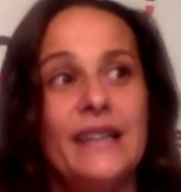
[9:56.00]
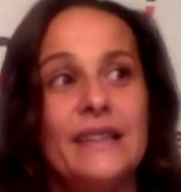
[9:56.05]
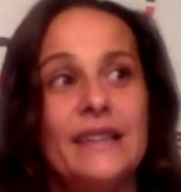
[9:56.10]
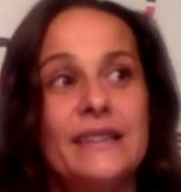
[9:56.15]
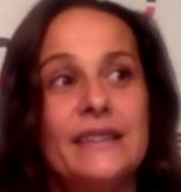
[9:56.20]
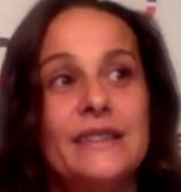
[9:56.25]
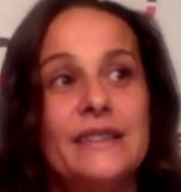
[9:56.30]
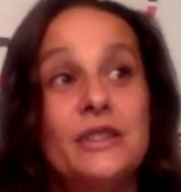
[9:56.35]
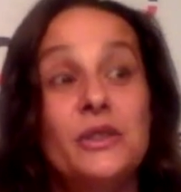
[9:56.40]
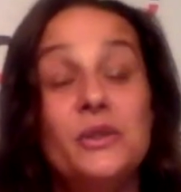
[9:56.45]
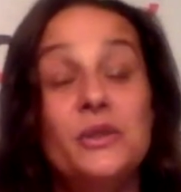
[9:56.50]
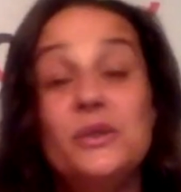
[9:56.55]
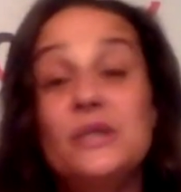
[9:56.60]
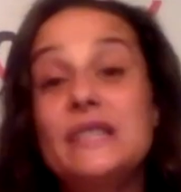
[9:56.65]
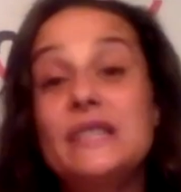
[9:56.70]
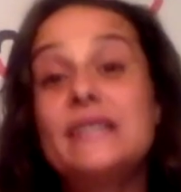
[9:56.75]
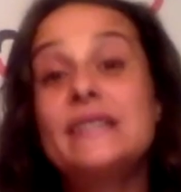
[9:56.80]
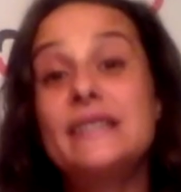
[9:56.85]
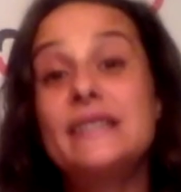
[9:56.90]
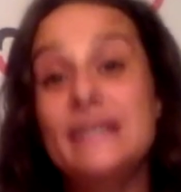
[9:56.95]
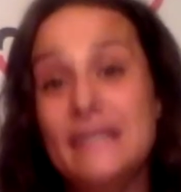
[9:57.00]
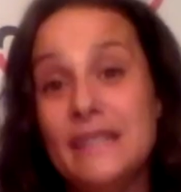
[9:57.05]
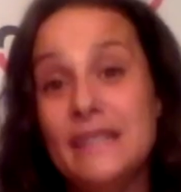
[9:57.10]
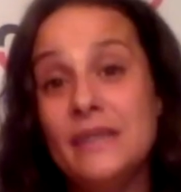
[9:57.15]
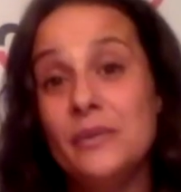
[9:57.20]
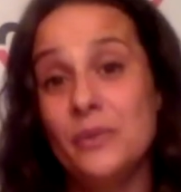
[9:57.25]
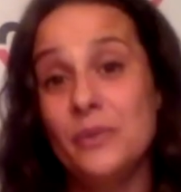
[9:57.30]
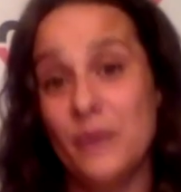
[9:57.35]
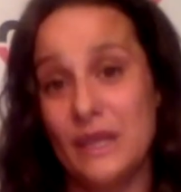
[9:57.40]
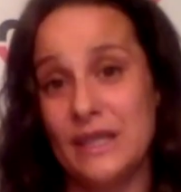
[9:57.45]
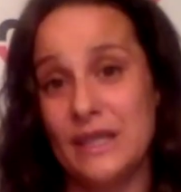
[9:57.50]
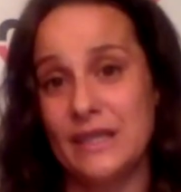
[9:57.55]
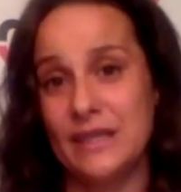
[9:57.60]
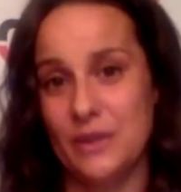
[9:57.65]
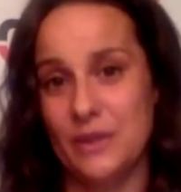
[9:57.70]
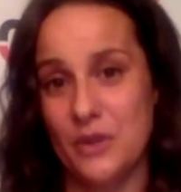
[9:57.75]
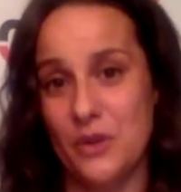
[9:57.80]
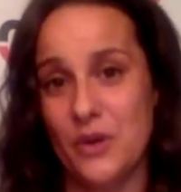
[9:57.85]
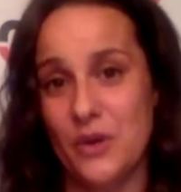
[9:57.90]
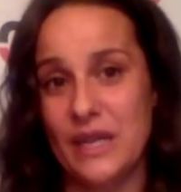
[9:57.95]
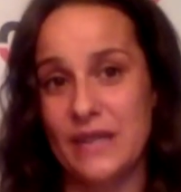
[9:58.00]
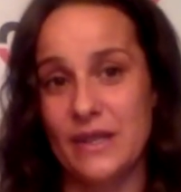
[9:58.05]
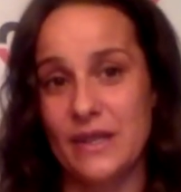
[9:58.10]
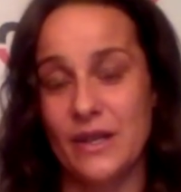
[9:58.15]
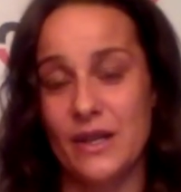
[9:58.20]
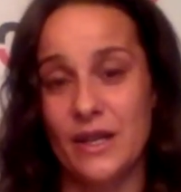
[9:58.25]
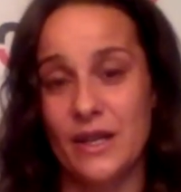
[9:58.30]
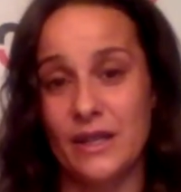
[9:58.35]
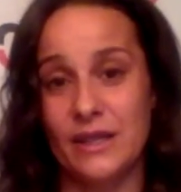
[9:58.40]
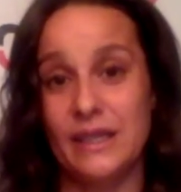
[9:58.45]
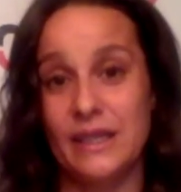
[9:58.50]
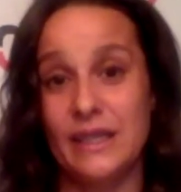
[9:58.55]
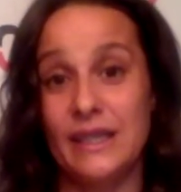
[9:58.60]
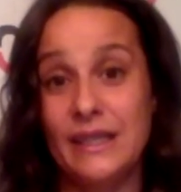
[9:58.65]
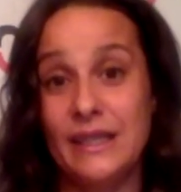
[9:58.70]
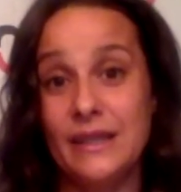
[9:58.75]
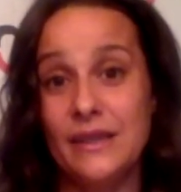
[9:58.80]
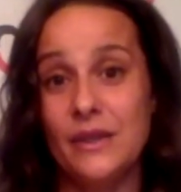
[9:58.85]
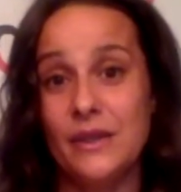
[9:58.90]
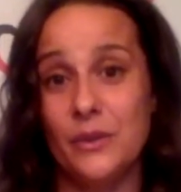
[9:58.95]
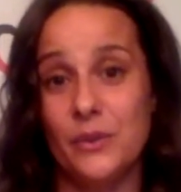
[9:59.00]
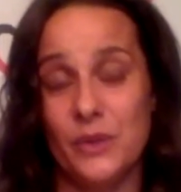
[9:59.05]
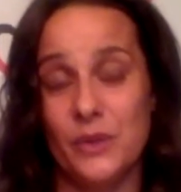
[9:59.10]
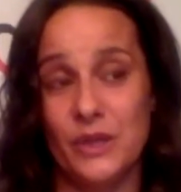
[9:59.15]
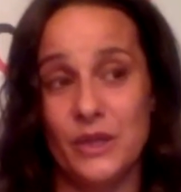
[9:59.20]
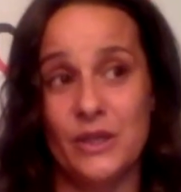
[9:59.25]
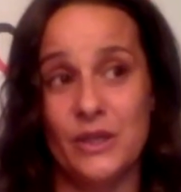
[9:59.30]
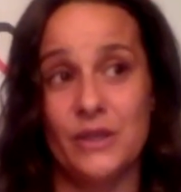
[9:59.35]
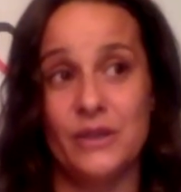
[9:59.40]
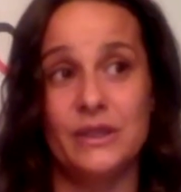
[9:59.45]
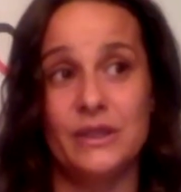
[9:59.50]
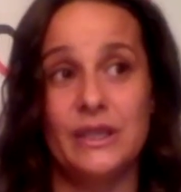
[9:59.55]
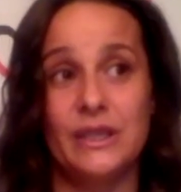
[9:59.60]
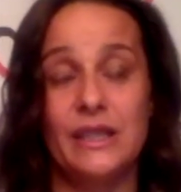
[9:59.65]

to see what is going on in the world,